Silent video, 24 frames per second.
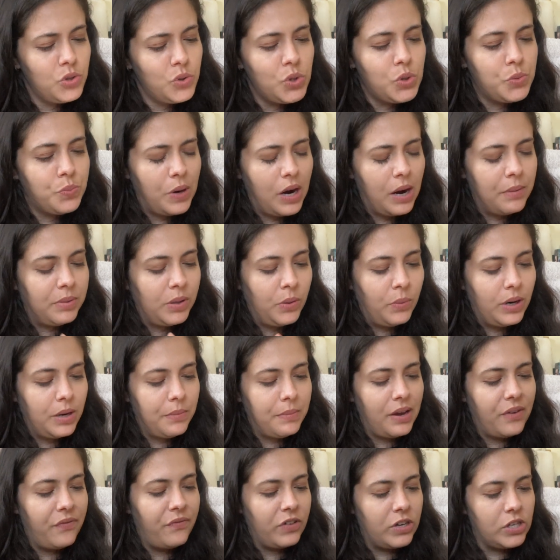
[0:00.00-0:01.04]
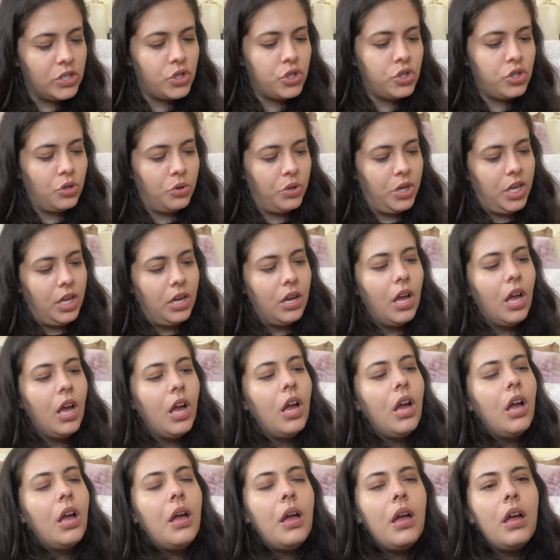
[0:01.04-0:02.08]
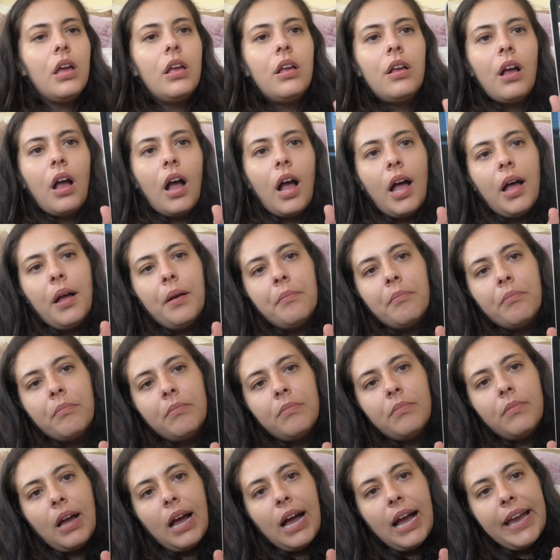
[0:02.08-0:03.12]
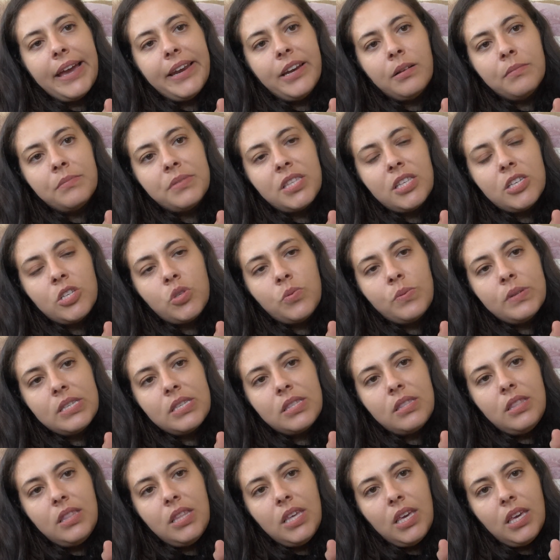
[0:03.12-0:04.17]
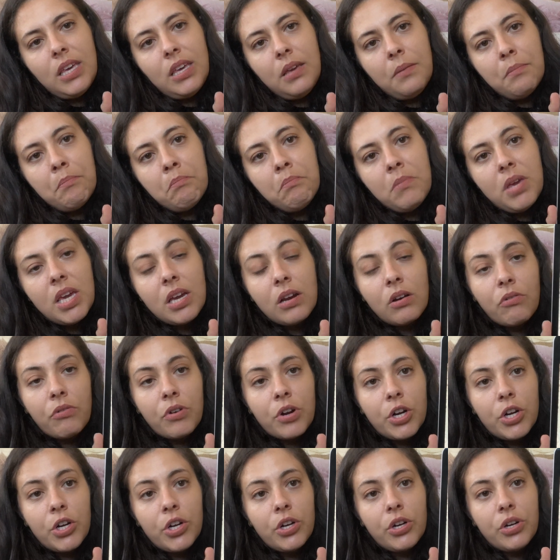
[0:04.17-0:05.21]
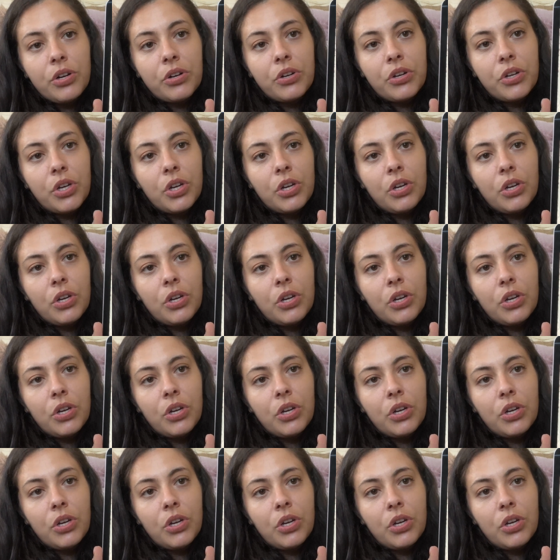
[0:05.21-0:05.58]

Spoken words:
probably one of my first Stoney items. This was the mirrored